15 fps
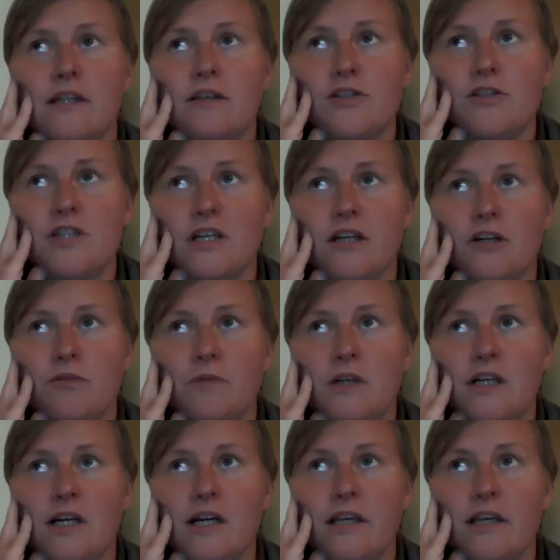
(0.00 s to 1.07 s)
think the second
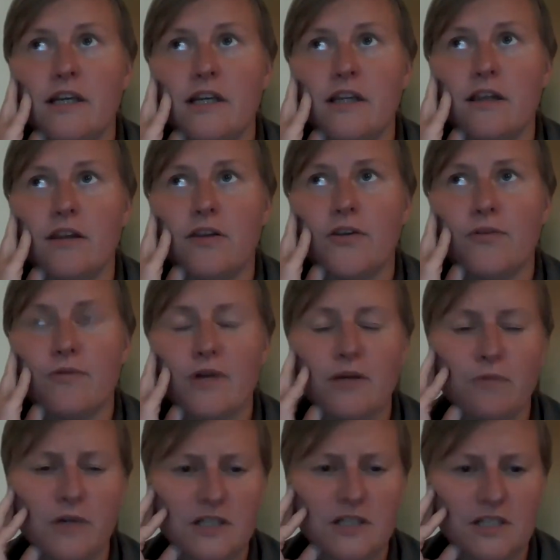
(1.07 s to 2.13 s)
one I did 3
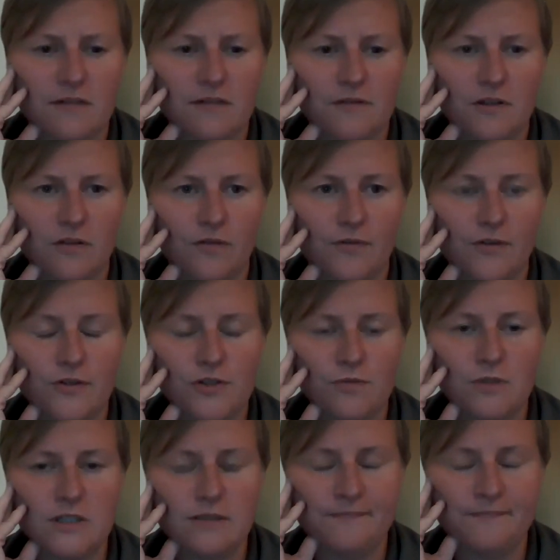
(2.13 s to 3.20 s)
weeks after the first
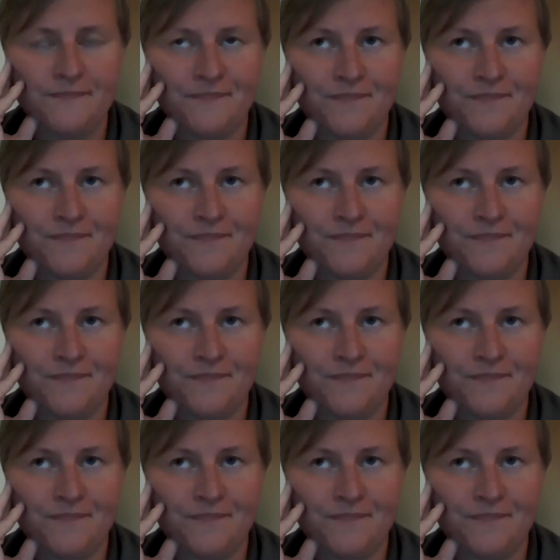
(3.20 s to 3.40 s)
one.